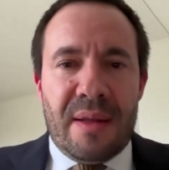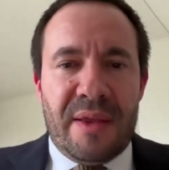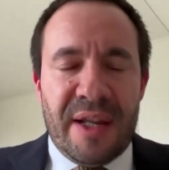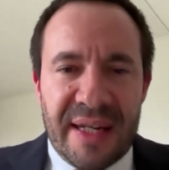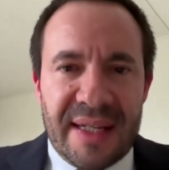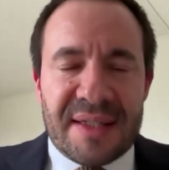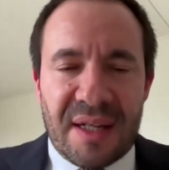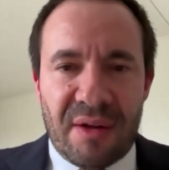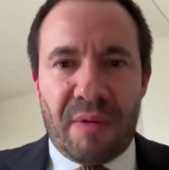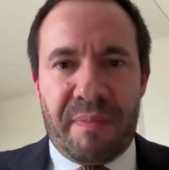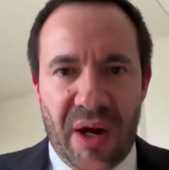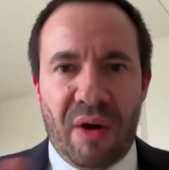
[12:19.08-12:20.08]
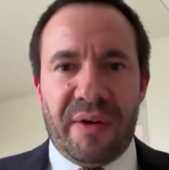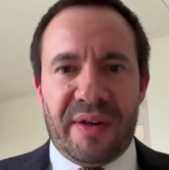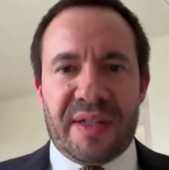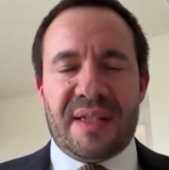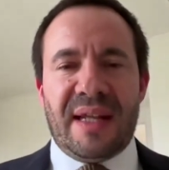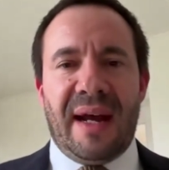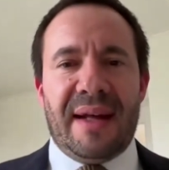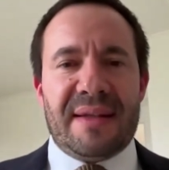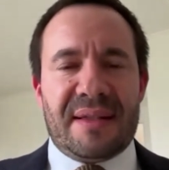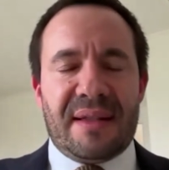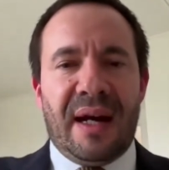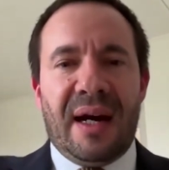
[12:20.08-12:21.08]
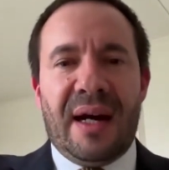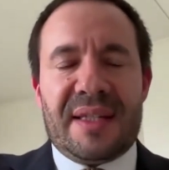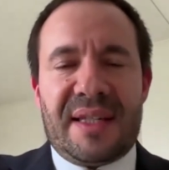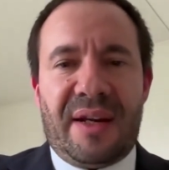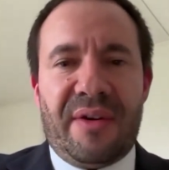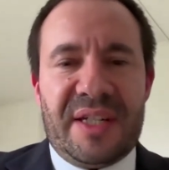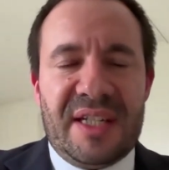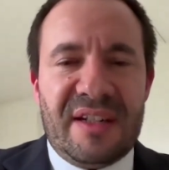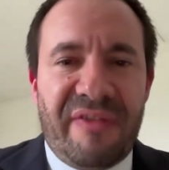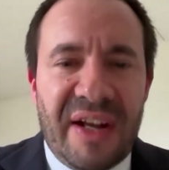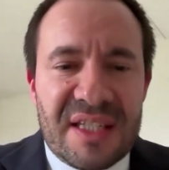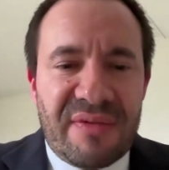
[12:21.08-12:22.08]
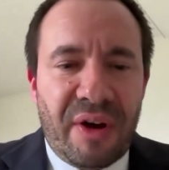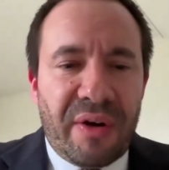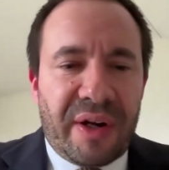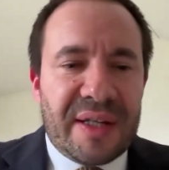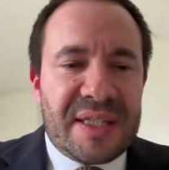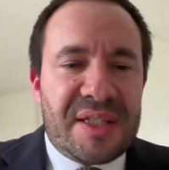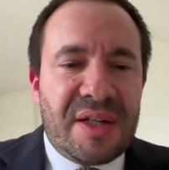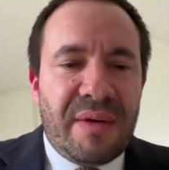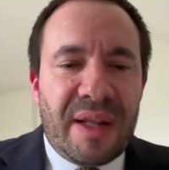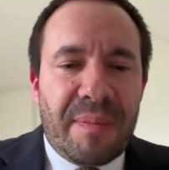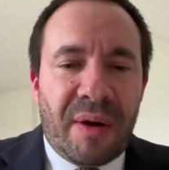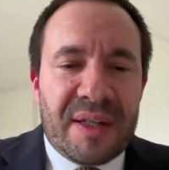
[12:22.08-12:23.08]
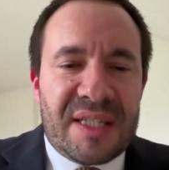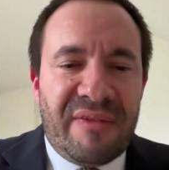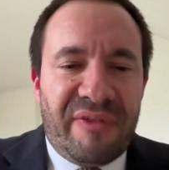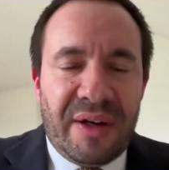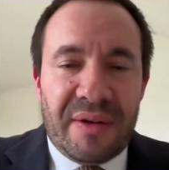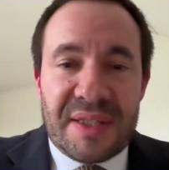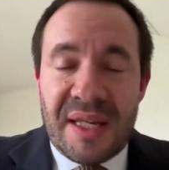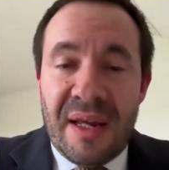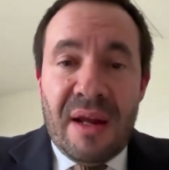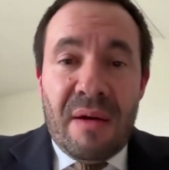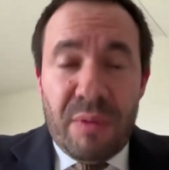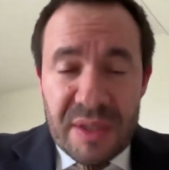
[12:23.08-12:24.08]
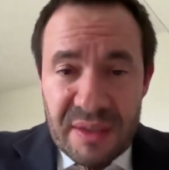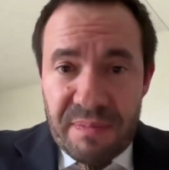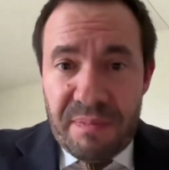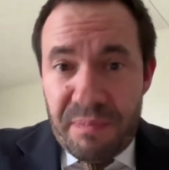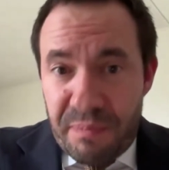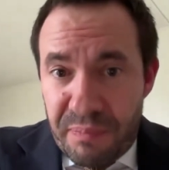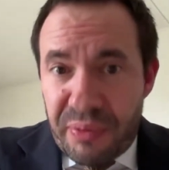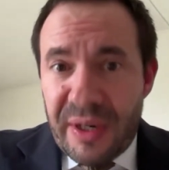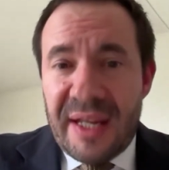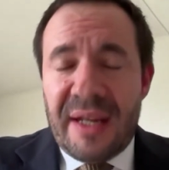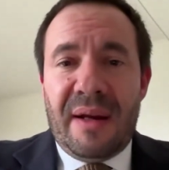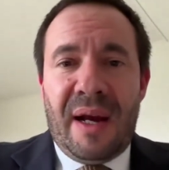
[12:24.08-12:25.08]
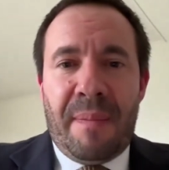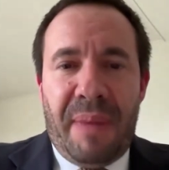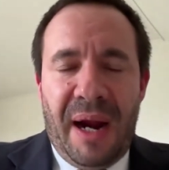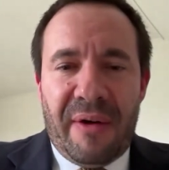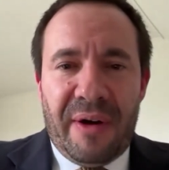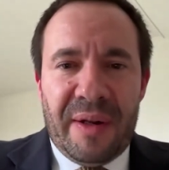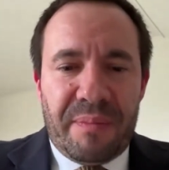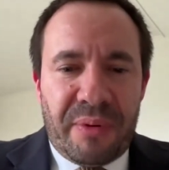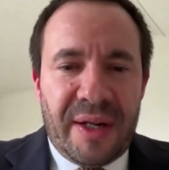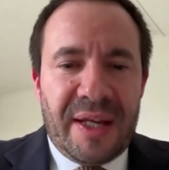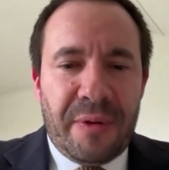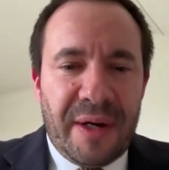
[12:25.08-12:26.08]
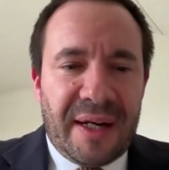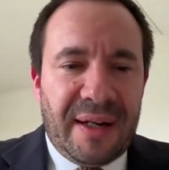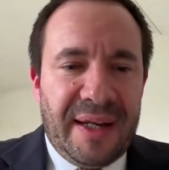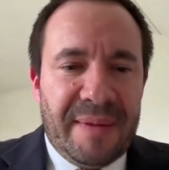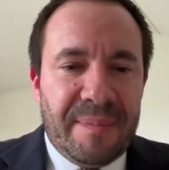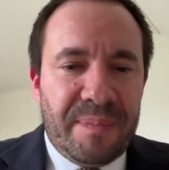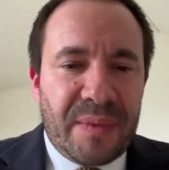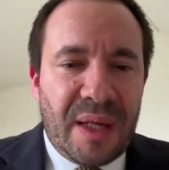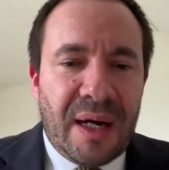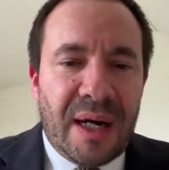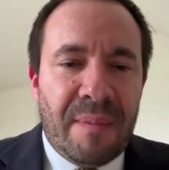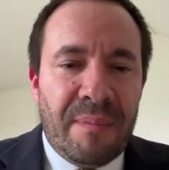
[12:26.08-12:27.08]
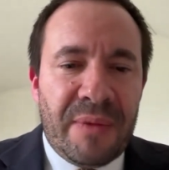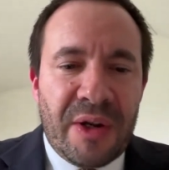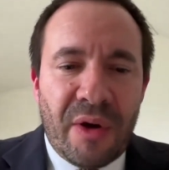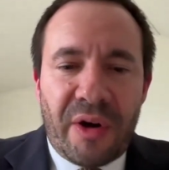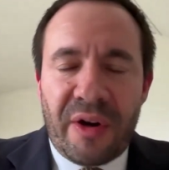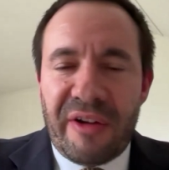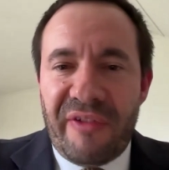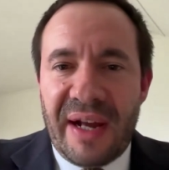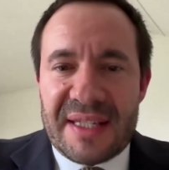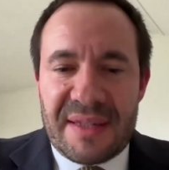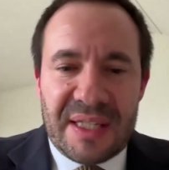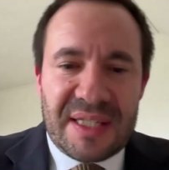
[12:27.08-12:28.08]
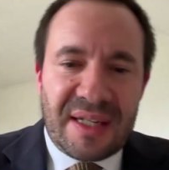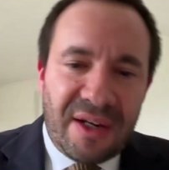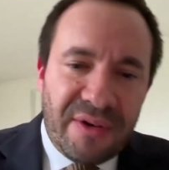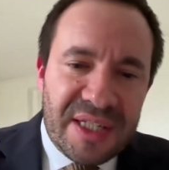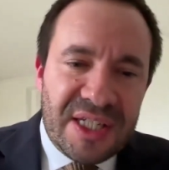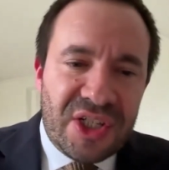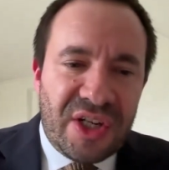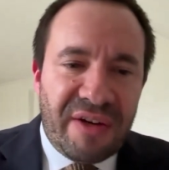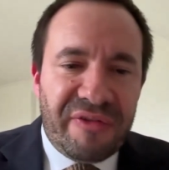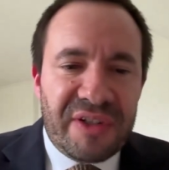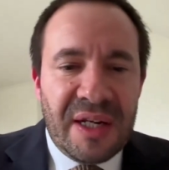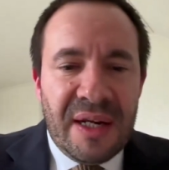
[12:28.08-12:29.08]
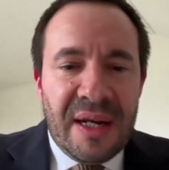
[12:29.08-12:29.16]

The need to look beyond that uh, security and defense focus to other policy fields was pretty apparent pretty quickly. Um, the knock-on effects of the security shift